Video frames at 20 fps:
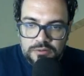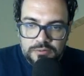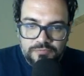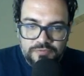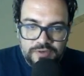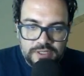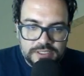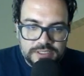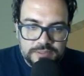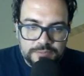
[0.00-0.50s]

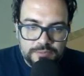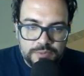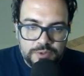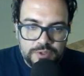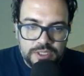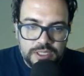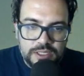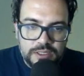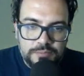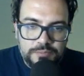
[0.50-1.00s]
Finds a
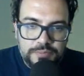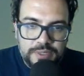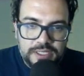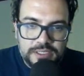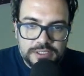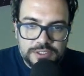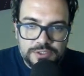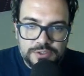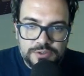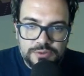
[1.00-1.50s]
Muda. Back
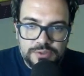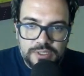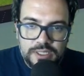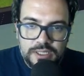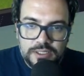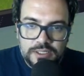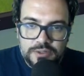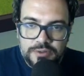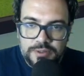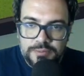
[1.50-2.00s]
to
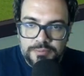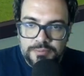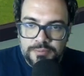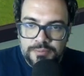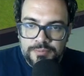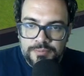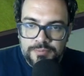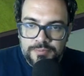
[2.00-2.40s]
Eloquim.